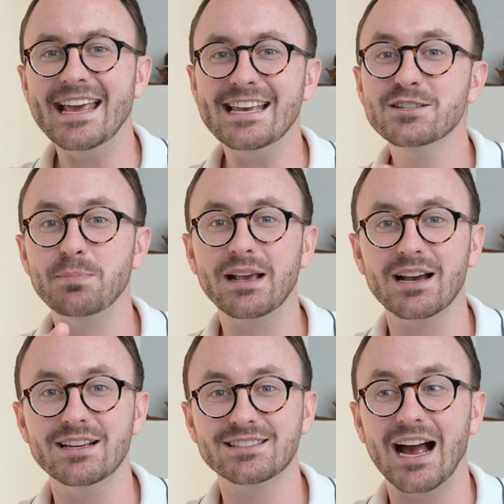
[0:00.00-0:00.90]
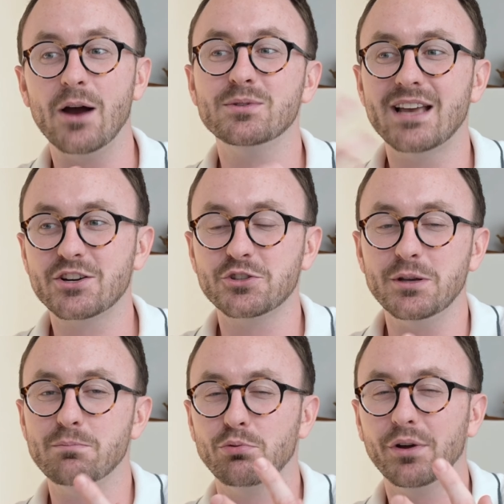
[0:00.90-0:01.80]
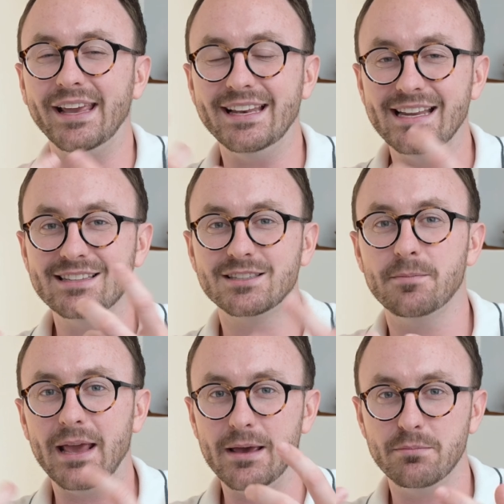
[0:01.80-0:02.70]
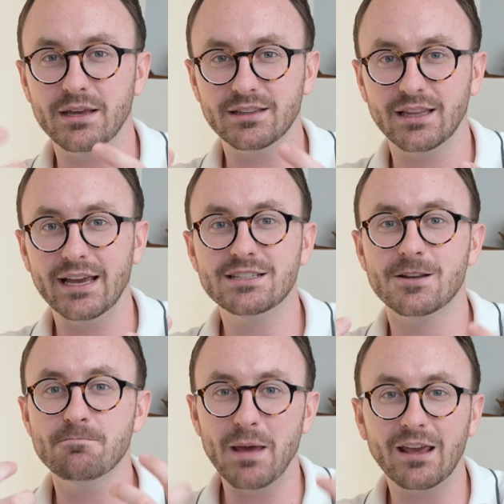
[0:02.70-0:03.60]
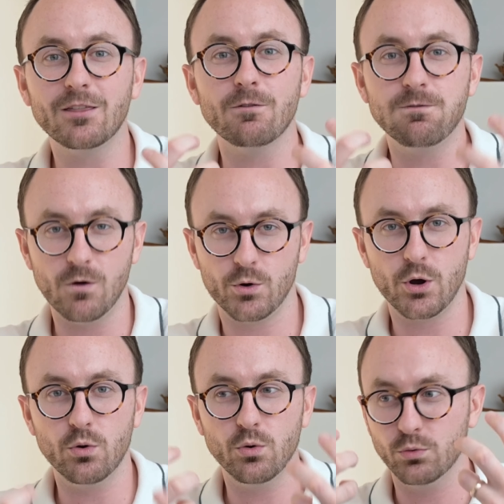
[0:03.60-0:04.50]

is because I was actually bringing in some ambient light to make the photo